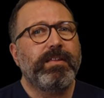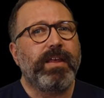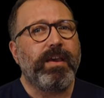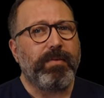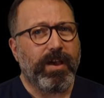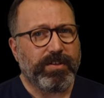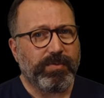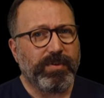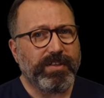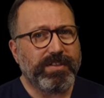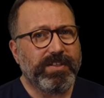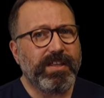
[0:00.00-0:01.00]
There we are, so we
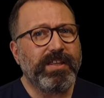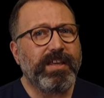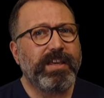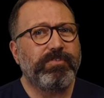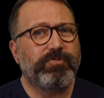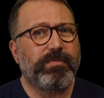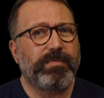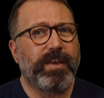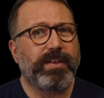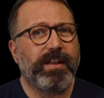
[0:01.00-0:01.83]
can see the eardrum there